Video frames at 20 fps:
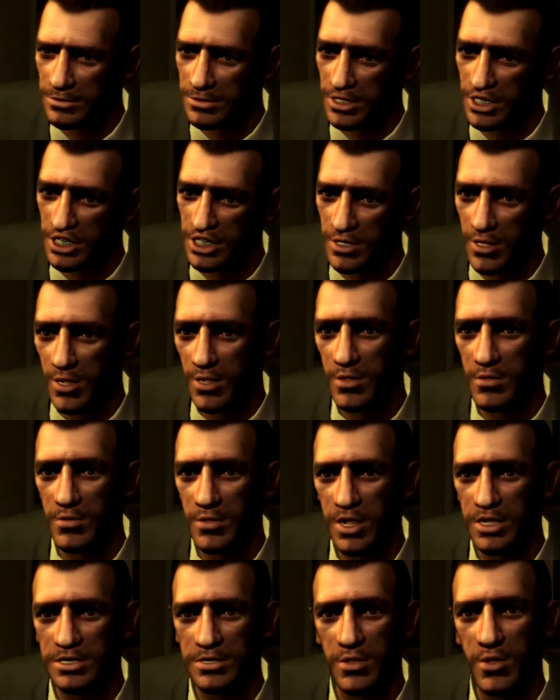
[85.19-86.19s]
So,
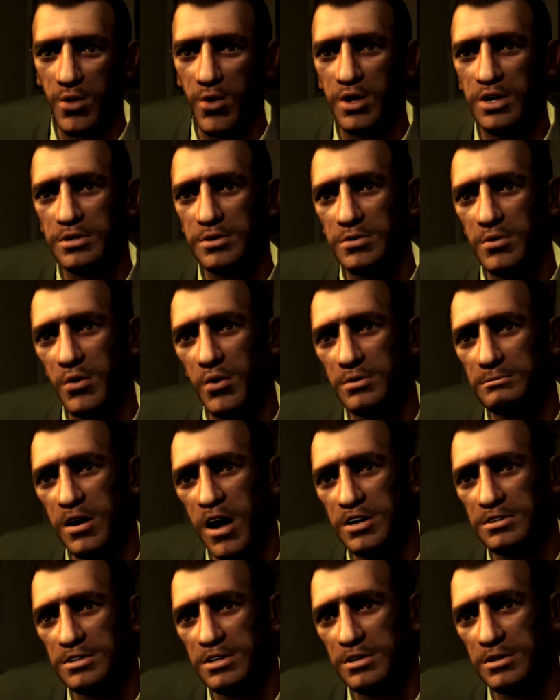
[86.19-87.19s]
what are you going to do
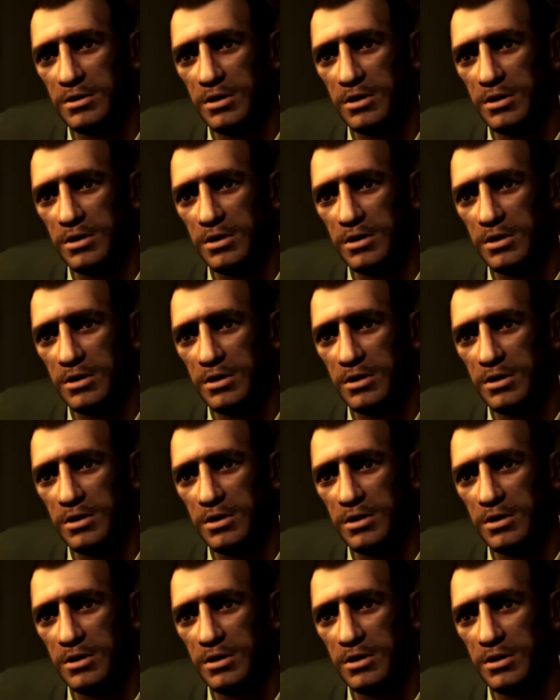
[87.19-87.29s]
about it?